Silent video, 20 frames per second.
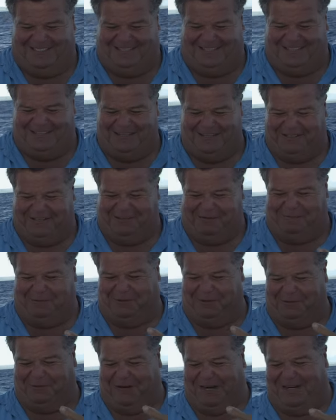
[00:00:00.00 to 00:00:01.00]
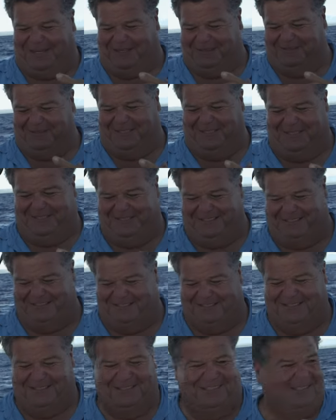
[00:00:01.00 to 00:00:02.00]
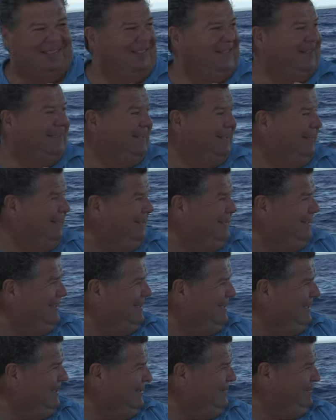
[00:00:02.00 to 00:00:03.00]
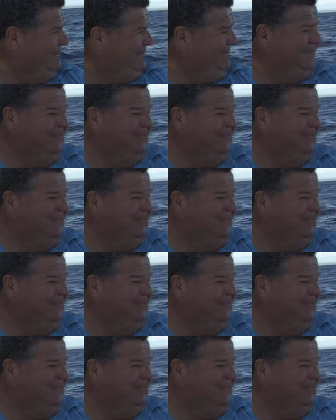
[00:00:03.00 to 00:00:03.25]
I know you're a bull rider, but you see them?